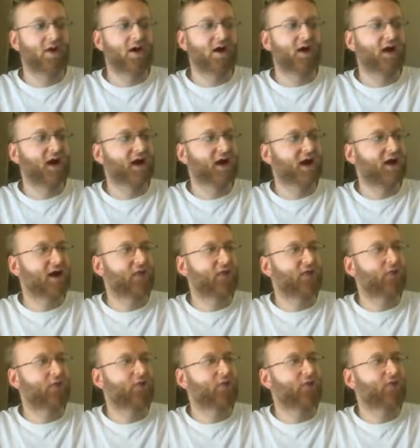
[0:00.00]
And I got
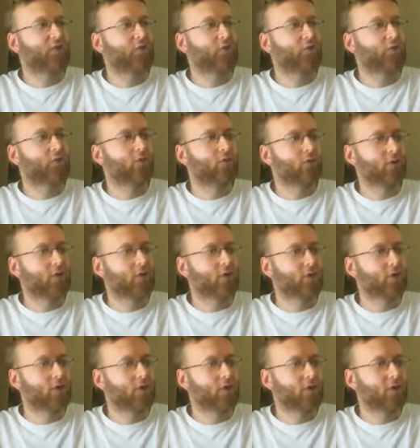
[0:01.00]
this
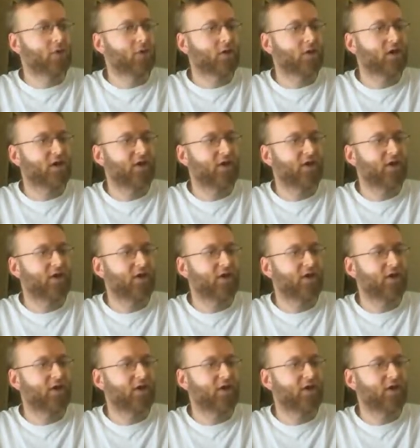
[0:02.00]
for,